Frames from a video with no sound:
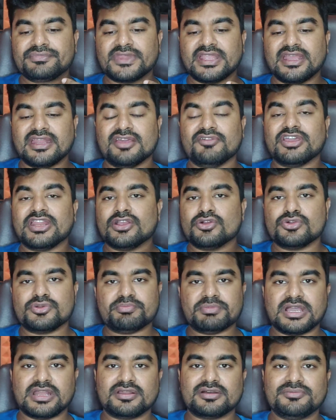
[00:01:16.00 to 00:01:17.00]
in a very good
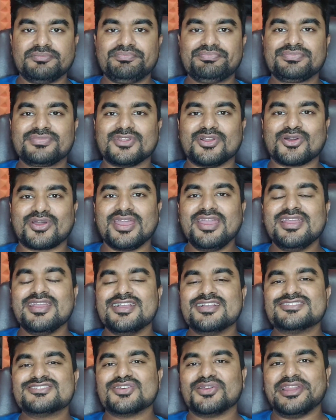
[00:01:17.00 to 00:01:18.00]
manner. Okay,
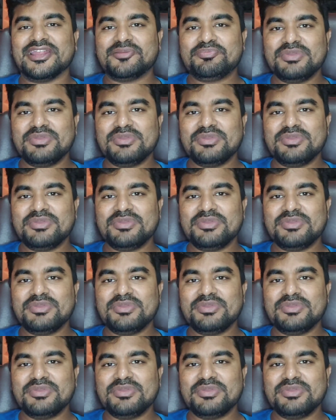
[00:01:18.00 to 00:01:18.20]
so let